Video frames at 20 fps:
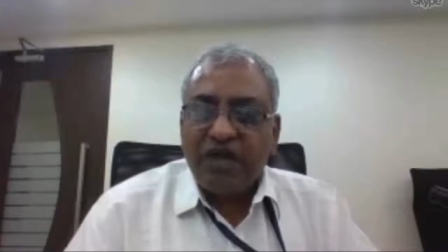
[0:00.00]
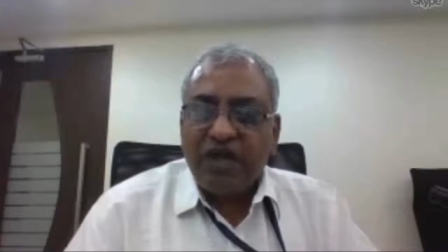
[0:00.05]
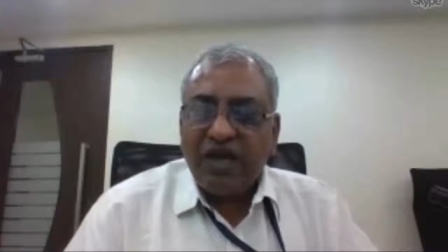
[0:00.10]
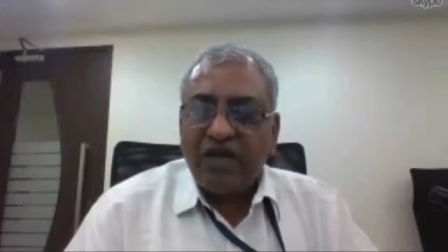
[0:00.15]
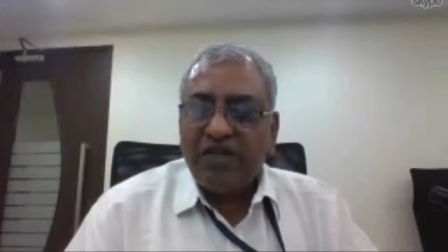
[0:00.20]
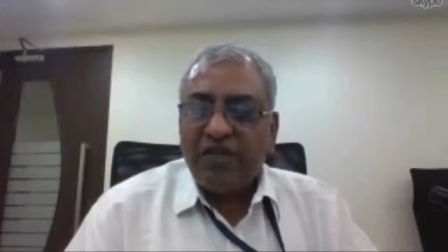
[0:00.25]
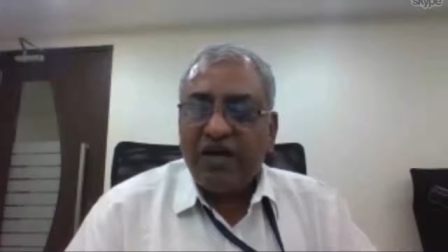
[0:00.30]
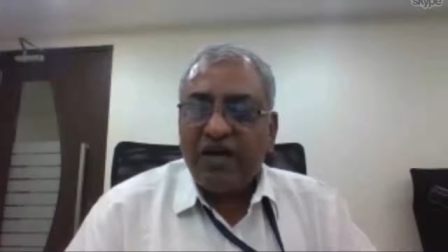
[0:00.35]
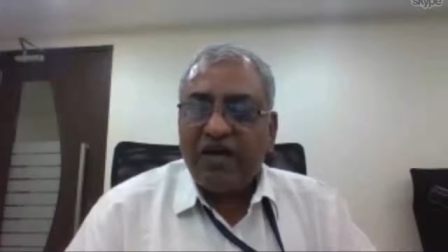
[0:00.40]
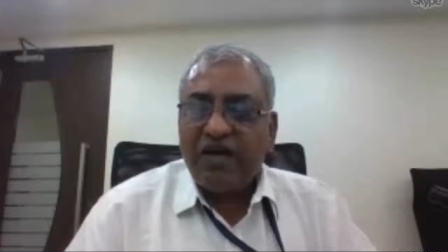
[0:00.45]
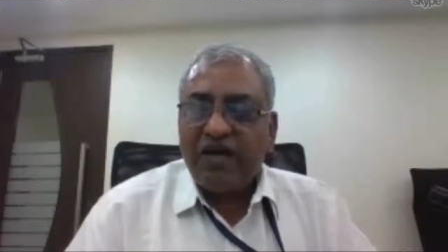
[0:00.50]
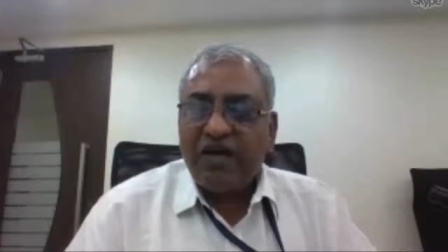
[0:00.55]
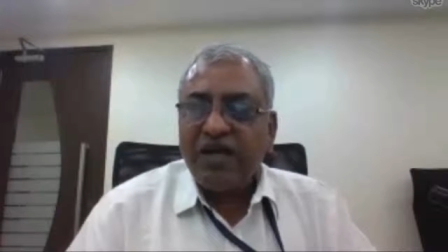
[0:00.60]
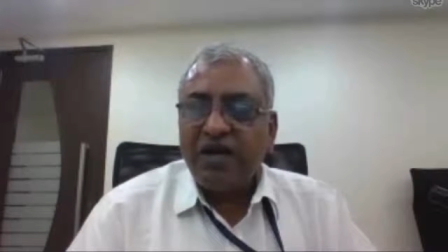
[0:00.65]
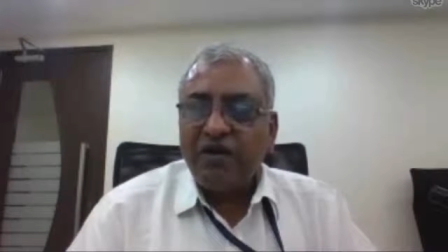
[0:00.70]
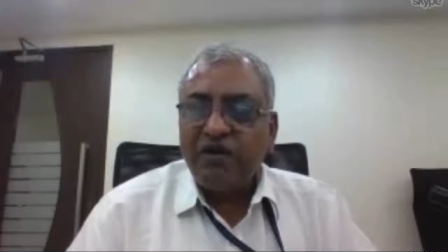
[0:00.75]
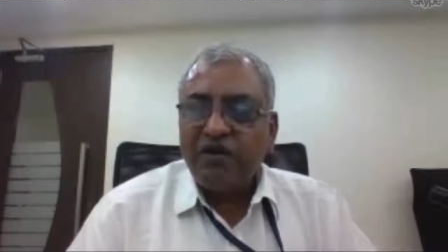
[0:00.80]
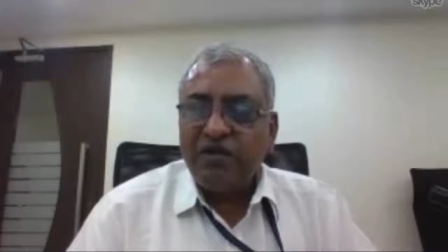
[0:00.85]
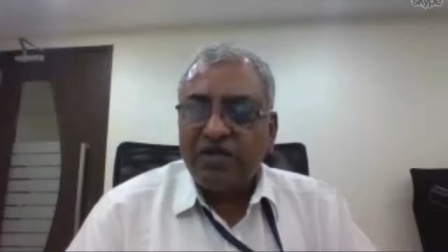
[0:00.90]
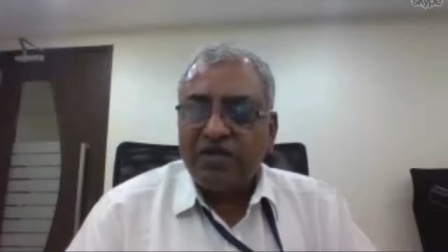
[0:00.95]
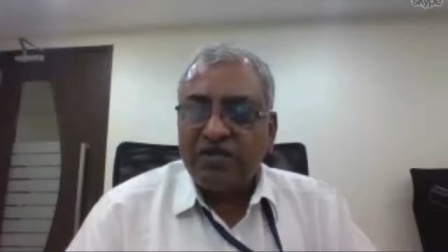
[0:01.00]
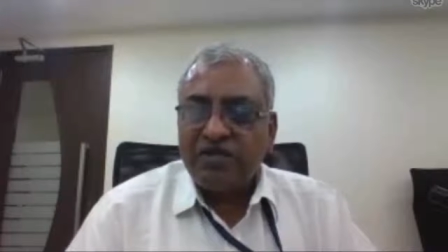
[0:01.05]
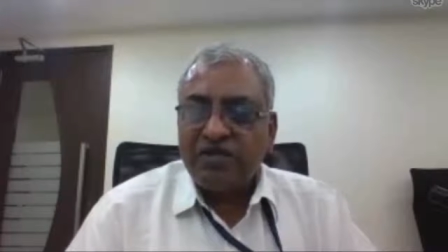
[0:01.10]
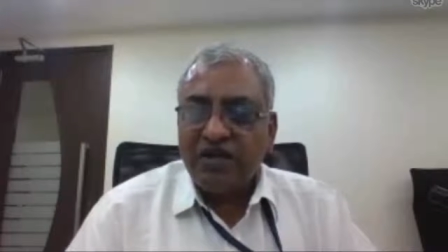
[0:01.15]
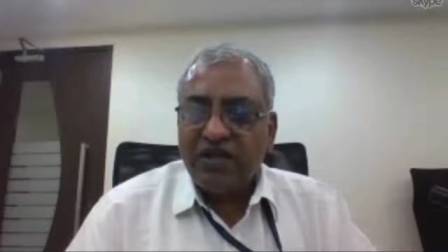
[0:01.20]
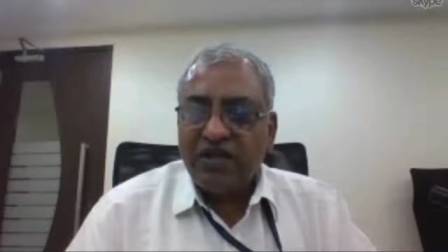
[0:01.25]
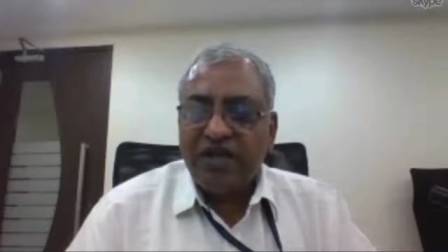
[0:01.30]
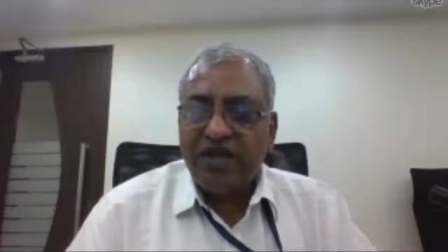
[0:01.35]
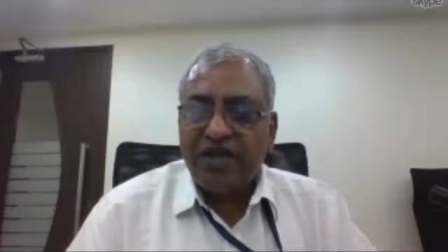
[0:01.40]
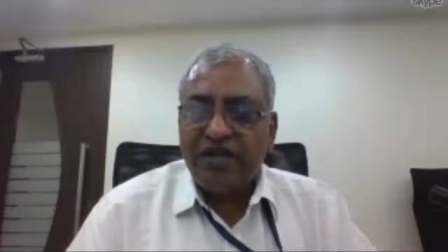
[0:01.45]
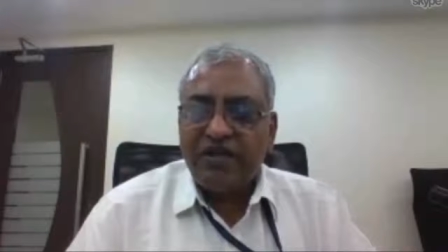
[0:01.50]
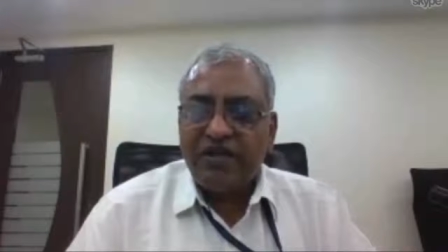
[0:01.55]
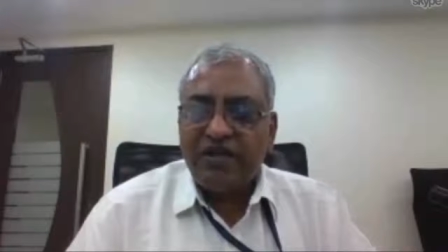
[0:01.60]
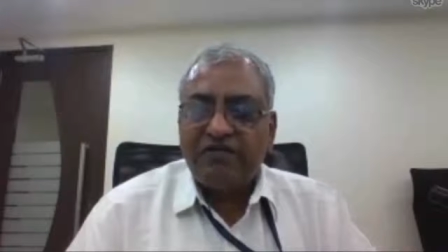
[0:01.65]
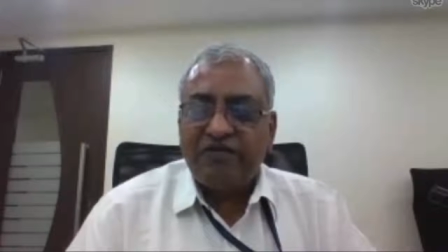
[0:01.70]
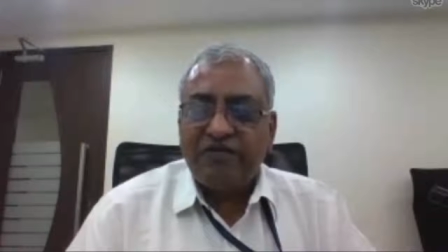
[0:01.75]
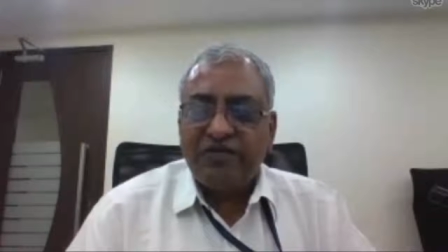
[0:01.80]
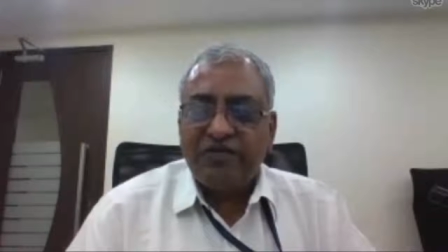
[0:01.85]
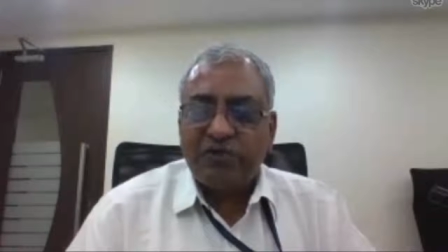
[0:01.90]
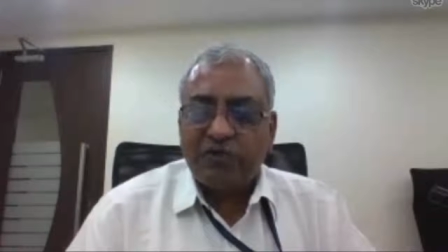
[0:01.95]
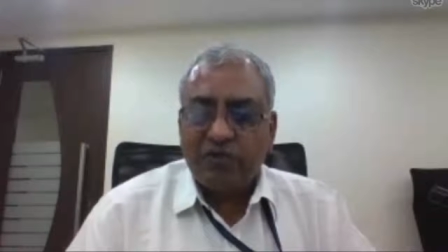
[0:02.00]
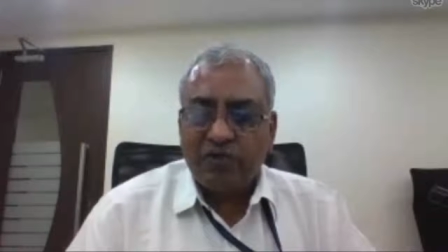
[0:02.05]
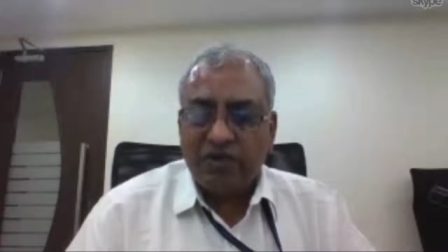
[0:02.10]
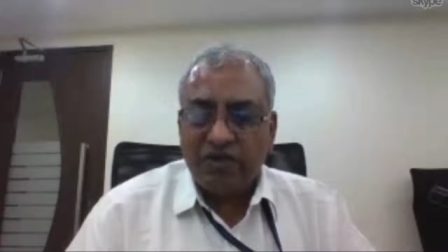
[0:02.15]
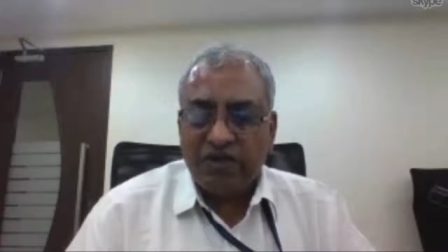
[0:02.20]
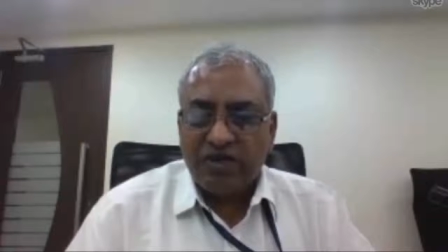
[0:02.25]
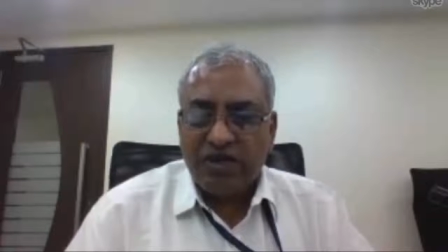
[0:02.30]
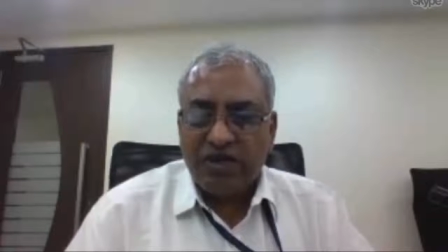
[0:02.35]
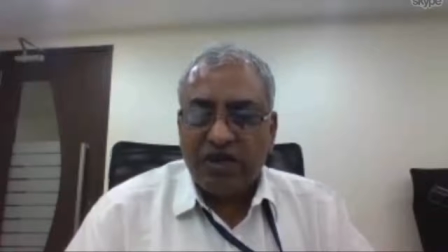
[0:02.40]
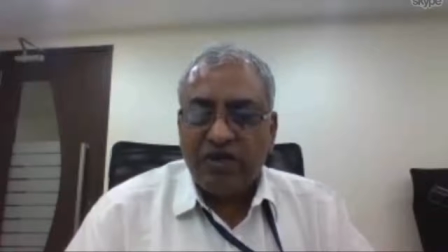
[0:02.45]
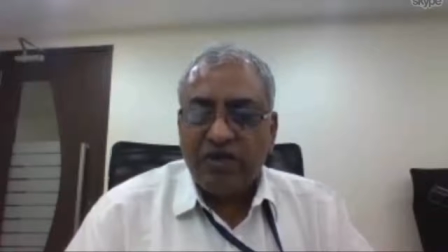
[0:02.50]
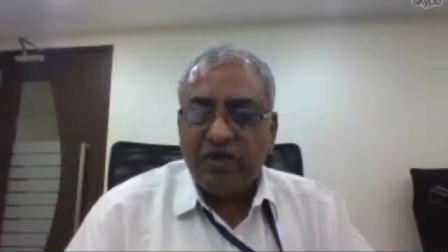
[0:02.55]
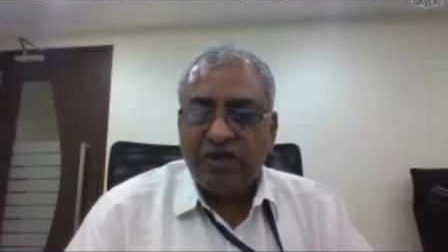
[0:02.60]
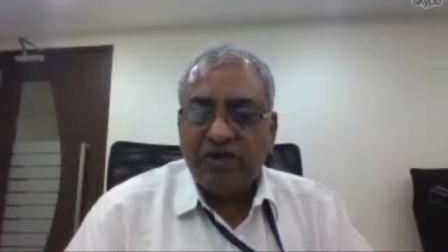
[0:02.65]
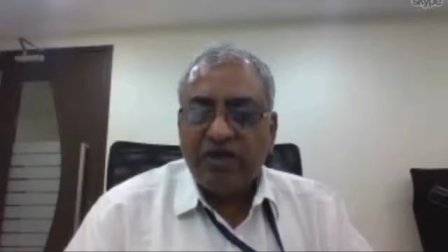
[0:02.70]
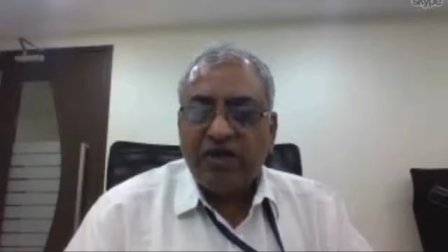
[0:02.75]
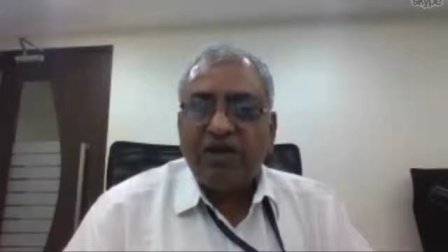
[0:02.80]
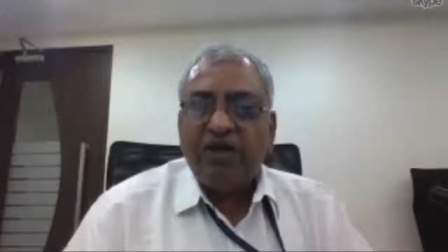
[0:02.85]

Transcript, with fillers: And that is how this idea first worked out